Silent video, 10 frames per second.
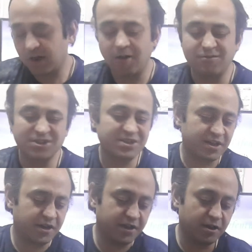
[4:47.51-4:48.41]
I have
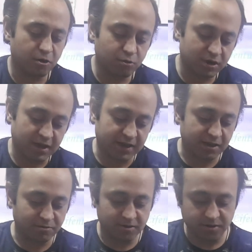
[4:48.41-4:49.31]
just taken it out
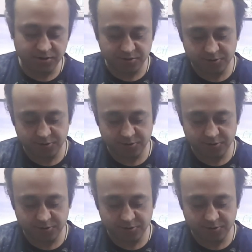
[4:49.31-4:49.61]
like that only.